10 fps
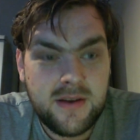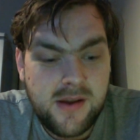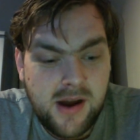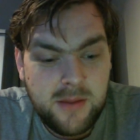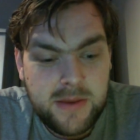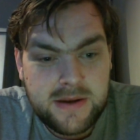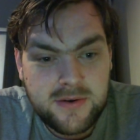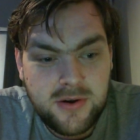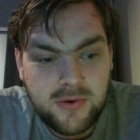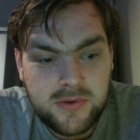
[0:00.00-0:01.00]
I made a
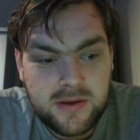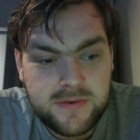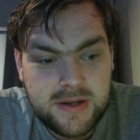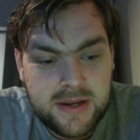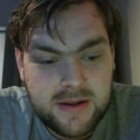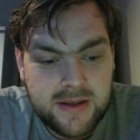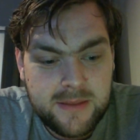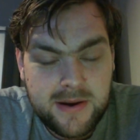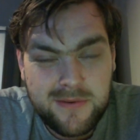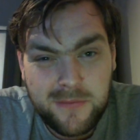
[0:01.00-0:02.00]
coil the other day that came
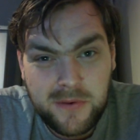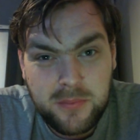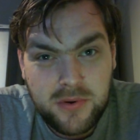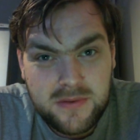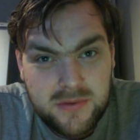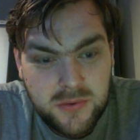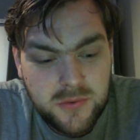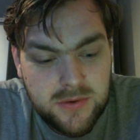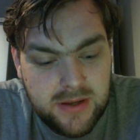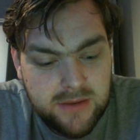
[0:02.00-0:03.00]
out at 3.2.
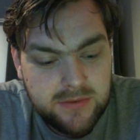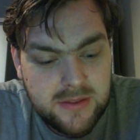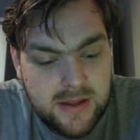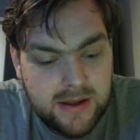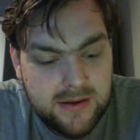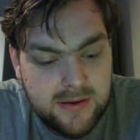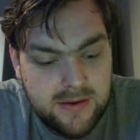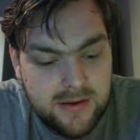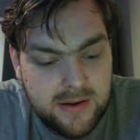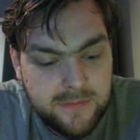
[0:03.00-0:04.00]
Even that
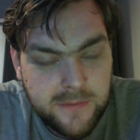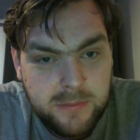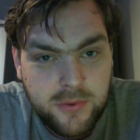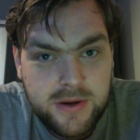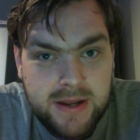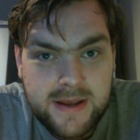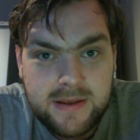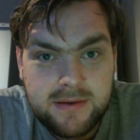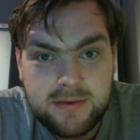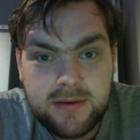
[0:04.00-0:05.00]
at 3.8
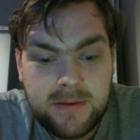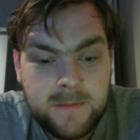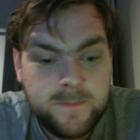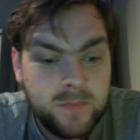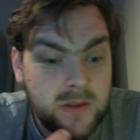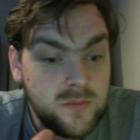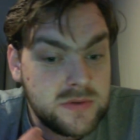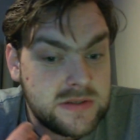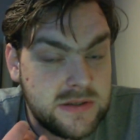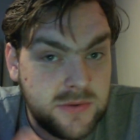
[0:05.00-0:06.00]
was
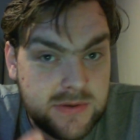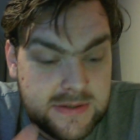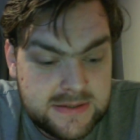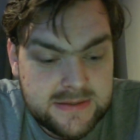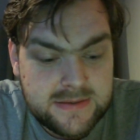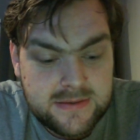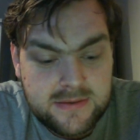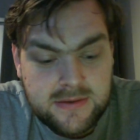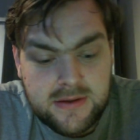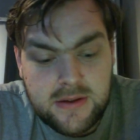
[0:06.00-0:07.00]
still consistent.
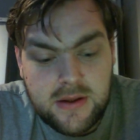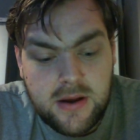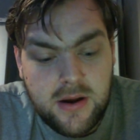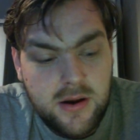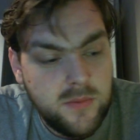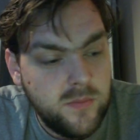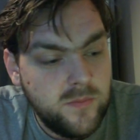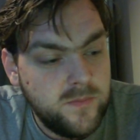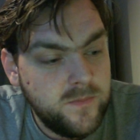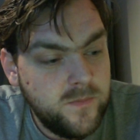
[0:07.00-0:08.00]

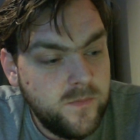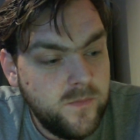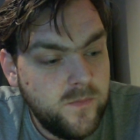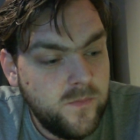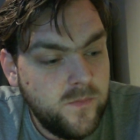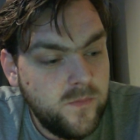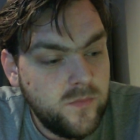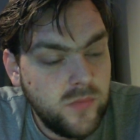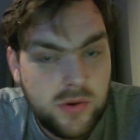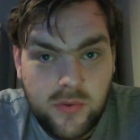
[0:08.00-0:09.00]

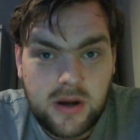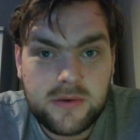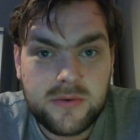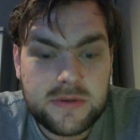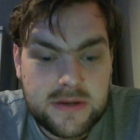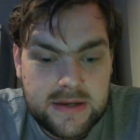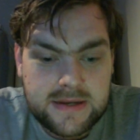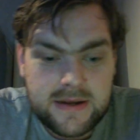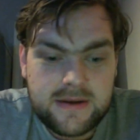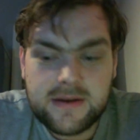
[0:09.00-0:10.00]
What I'll do is I'll get
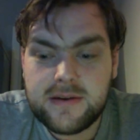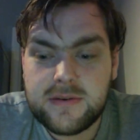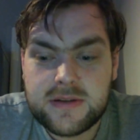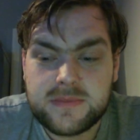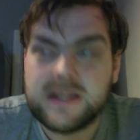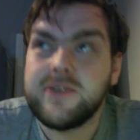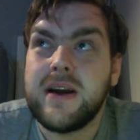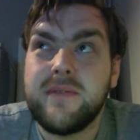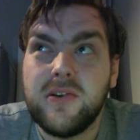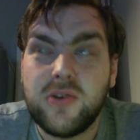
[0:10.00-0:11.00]
down in the close-ups, let you have a
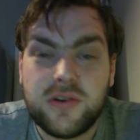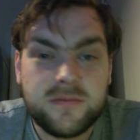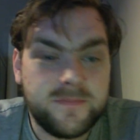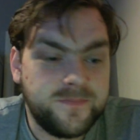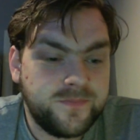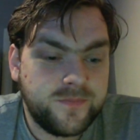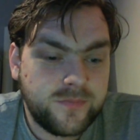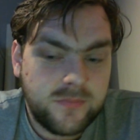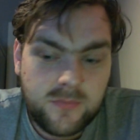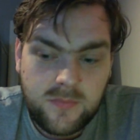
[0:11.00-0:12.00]
look,
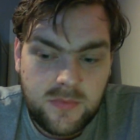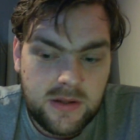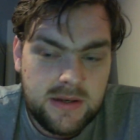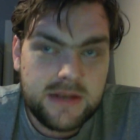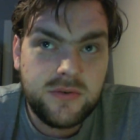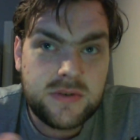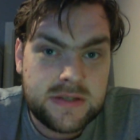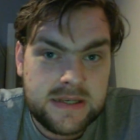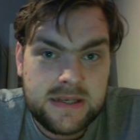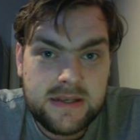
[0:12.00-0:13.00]
let you
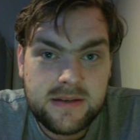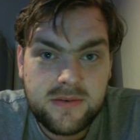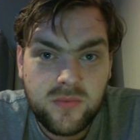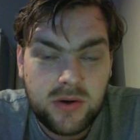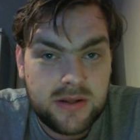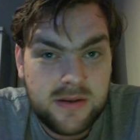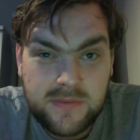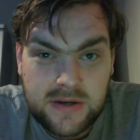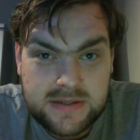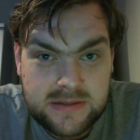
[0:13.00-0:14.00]
see what the
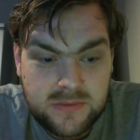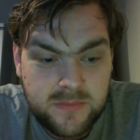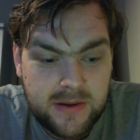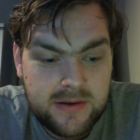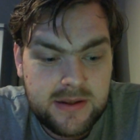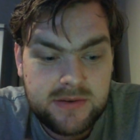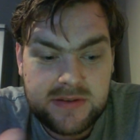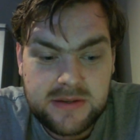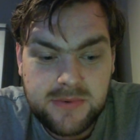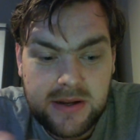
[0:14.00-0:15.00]
device is all about, let you see
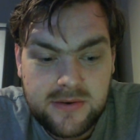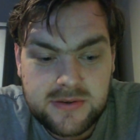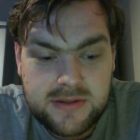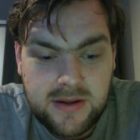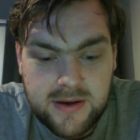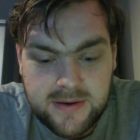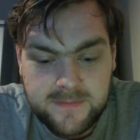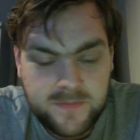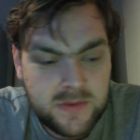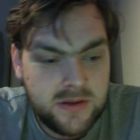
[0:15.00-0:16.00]
what it looks like.
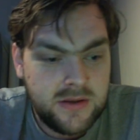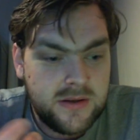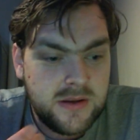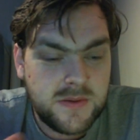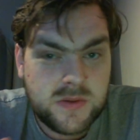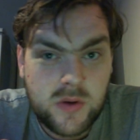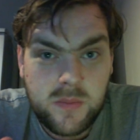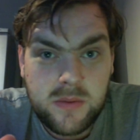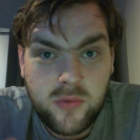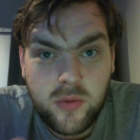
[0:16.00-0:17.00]
Then we'll talk a bit
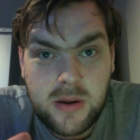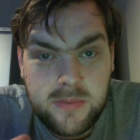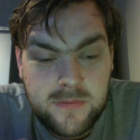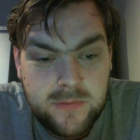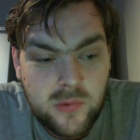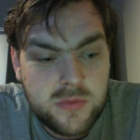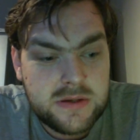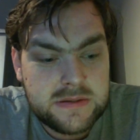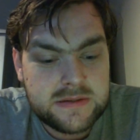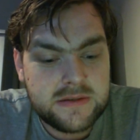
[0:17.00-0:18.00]
more about
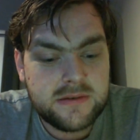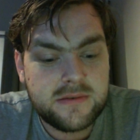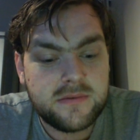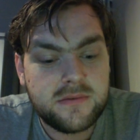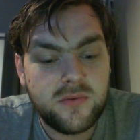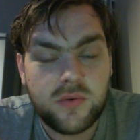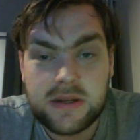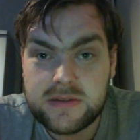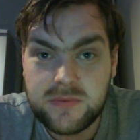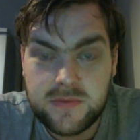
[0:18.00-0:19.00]
performance and all that
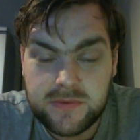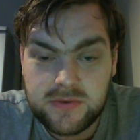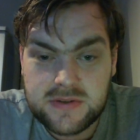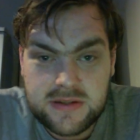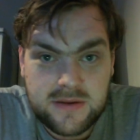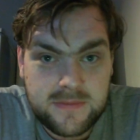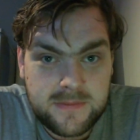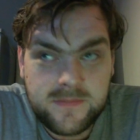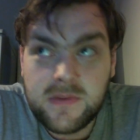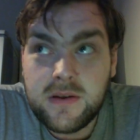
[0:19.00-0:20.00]
sort of good stuff.
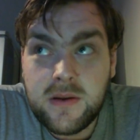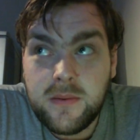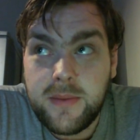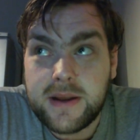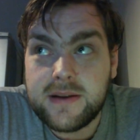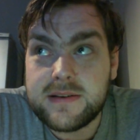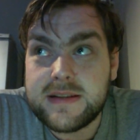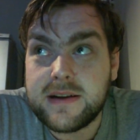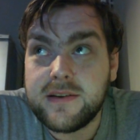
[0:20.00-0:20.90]
Back in a second.